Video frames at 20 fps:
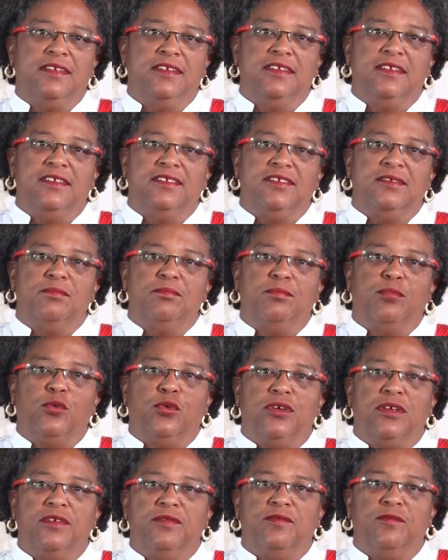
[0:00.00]
in this
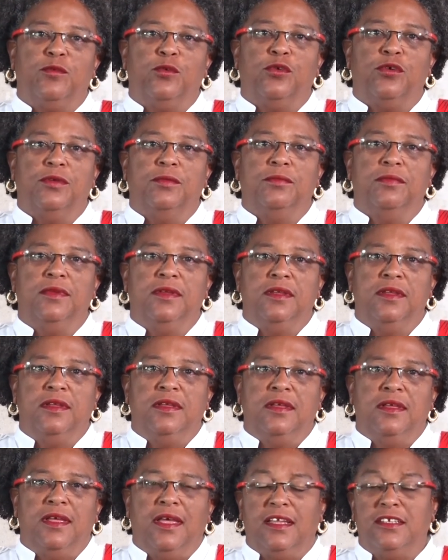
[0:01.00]
important forum
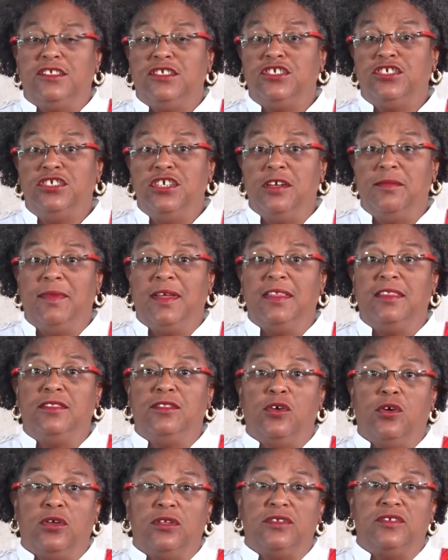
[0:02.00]
and to share my
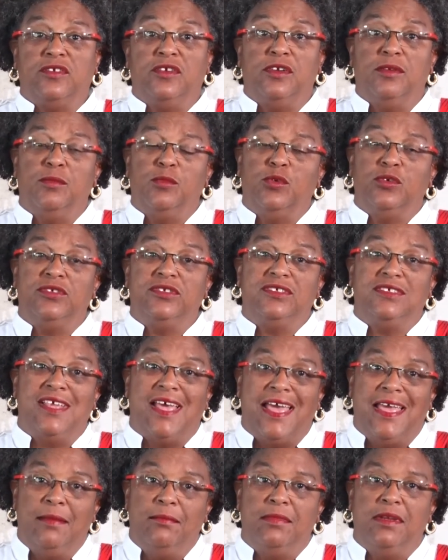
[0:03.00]
thoughts on a most
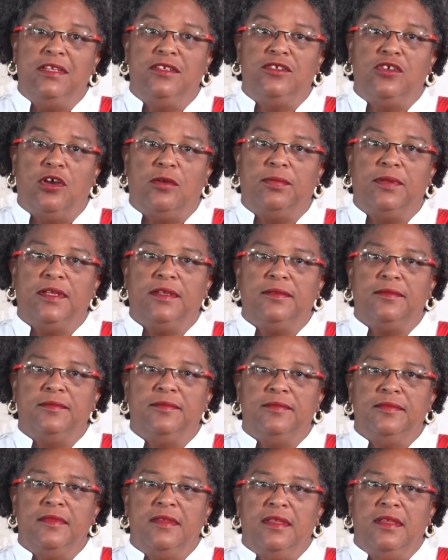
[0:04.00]
timely topic.
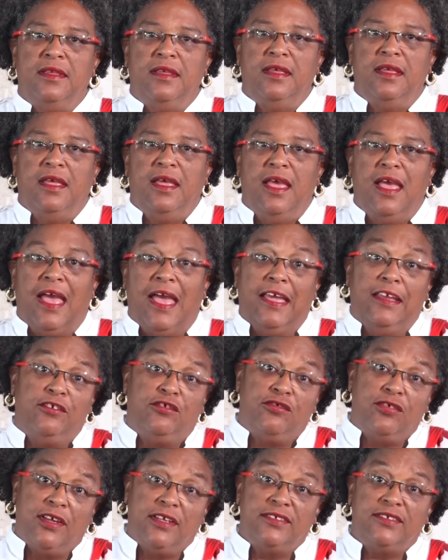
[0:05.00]
I
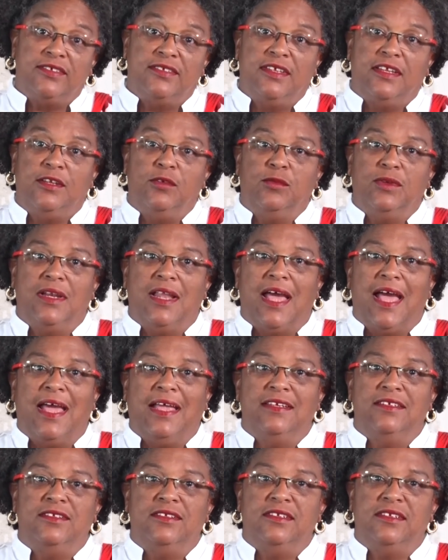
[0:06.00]
trust that it will
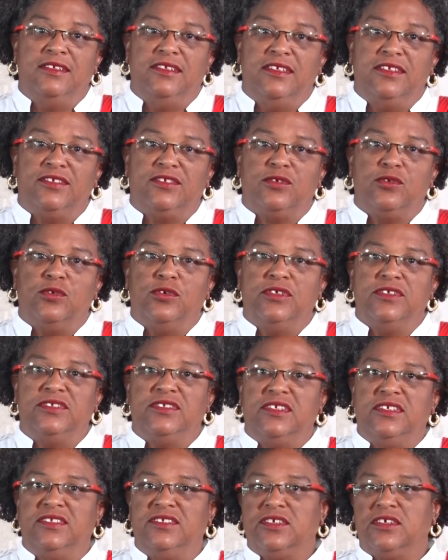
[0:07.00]
add to the discourse
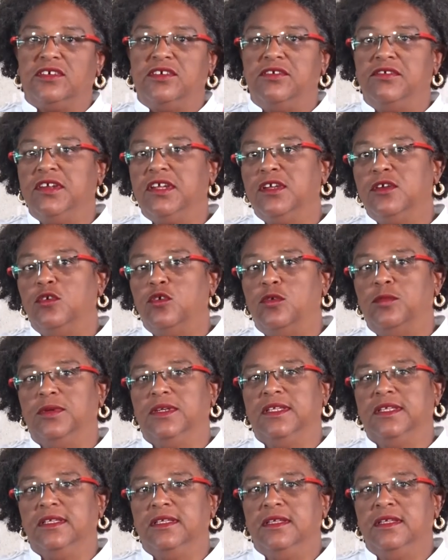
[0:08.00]
that is occurring
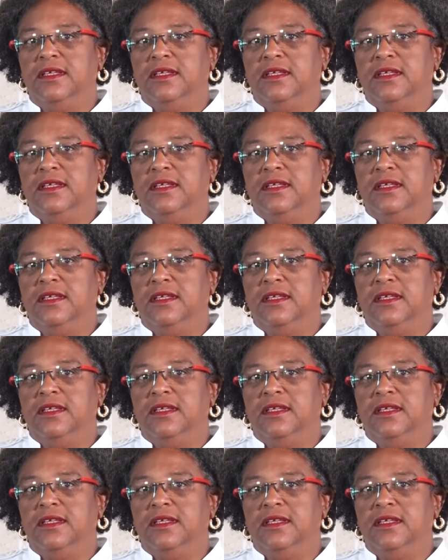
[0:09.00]
globally,